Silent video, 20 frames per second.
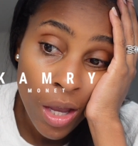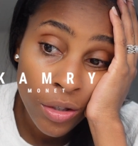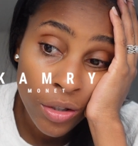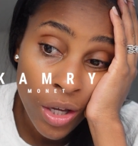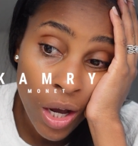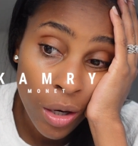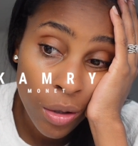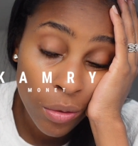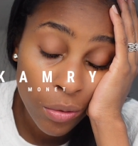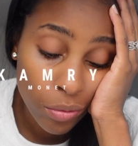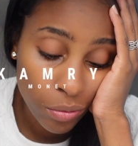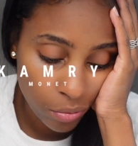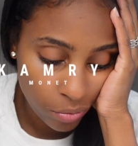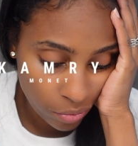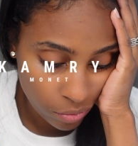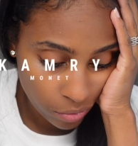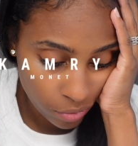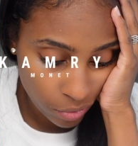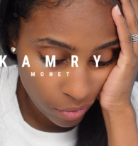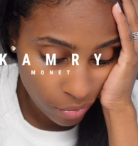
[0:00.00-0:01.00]
So
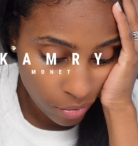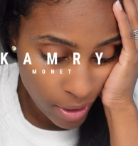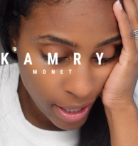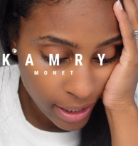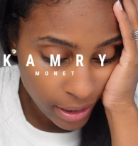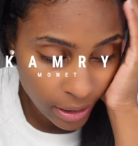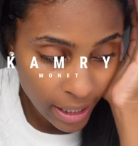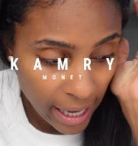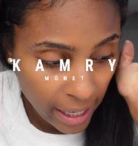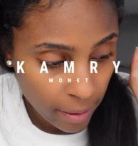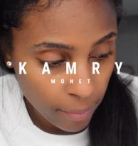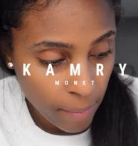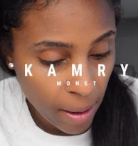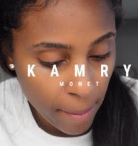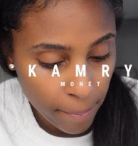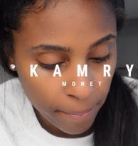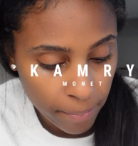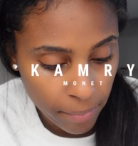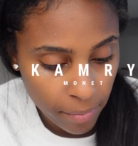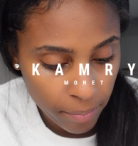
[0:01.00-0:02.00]
that's like
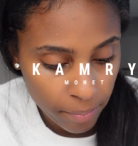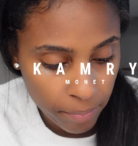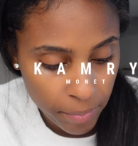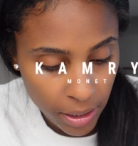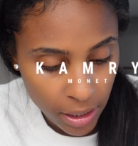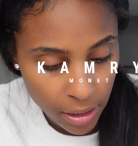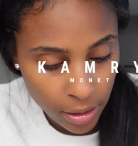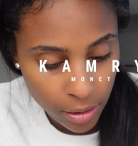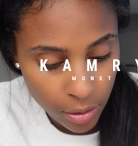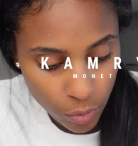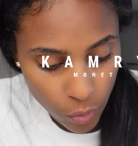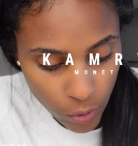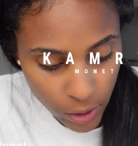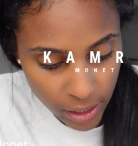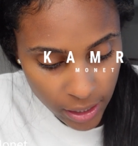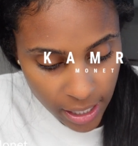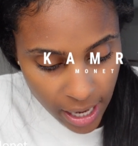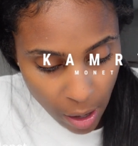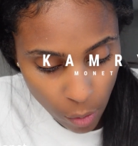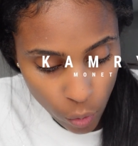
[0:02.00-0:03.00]
my biggest
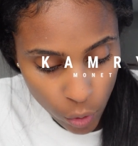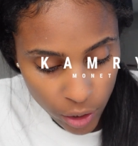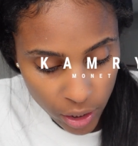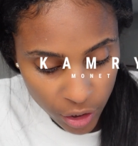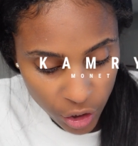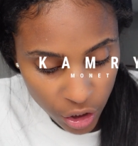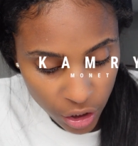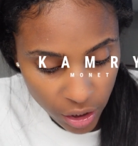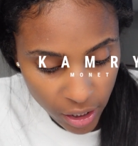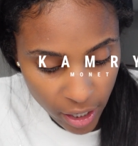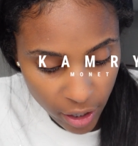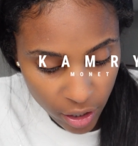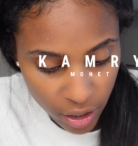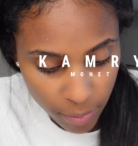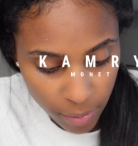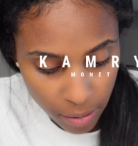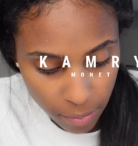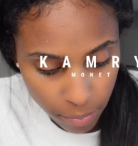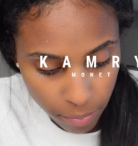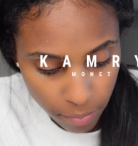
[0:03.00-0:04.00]
one that I want to just hurry
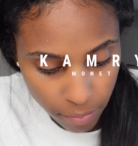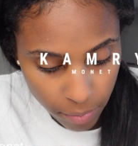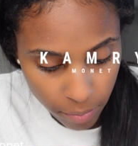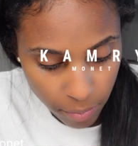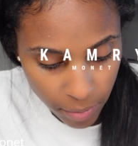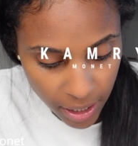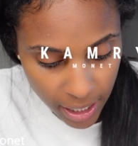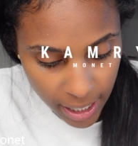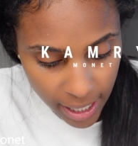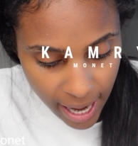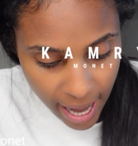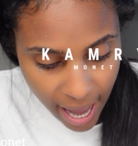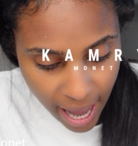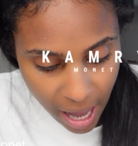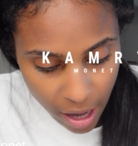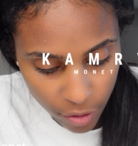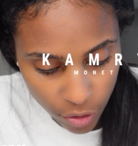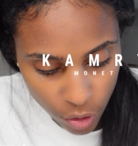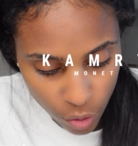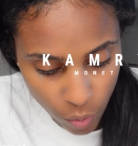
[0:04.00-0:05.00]
up and get
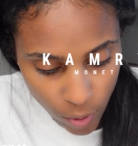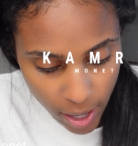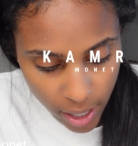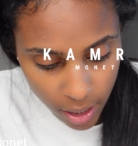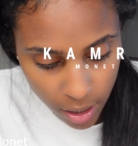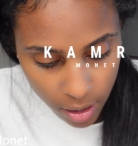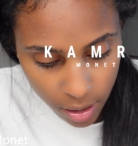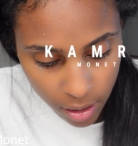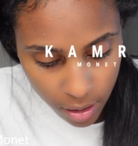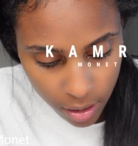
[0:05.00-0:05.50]
out the way.